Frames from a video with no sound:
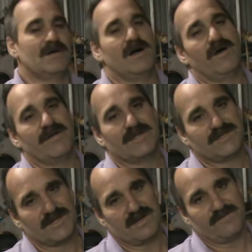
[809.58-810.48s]
All that
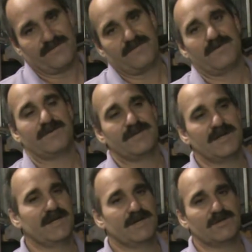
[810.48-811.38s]
stuff that
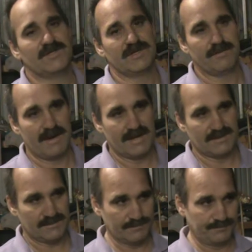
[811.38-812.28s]
a dealership has